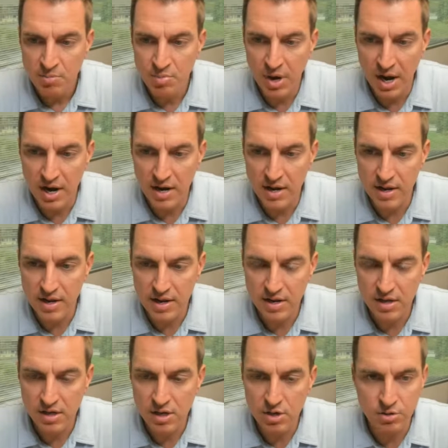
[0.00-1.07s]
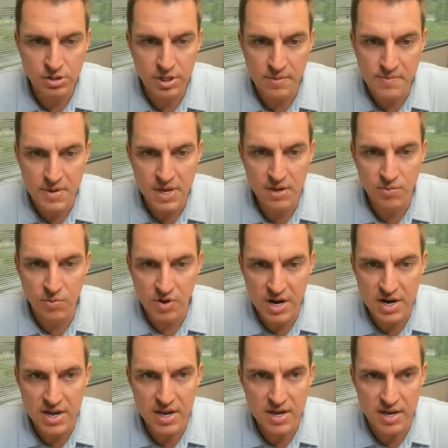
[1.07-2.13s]
But to me,
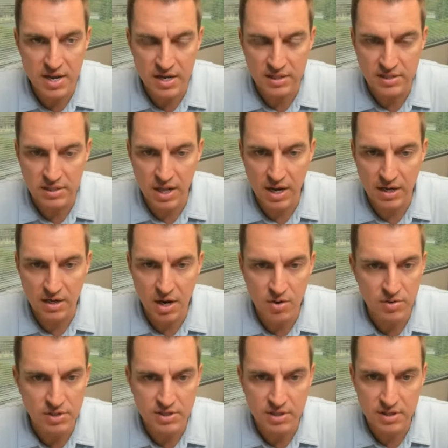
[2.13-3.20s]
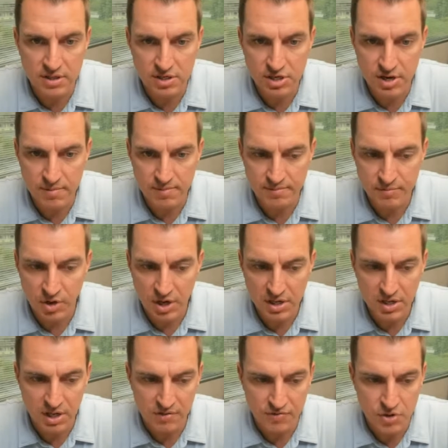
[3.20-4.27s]
reading is like going to the gym,
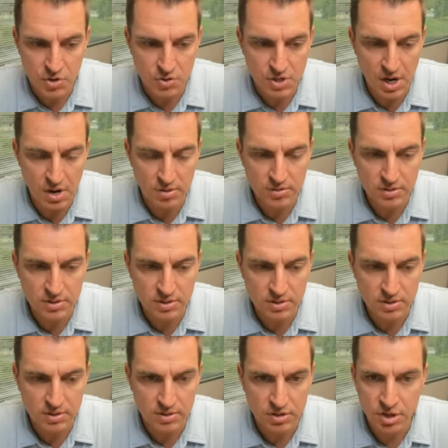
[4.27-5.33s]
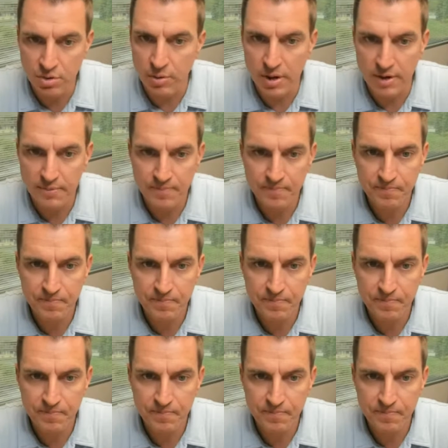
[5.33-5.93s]
right? If you don't do it,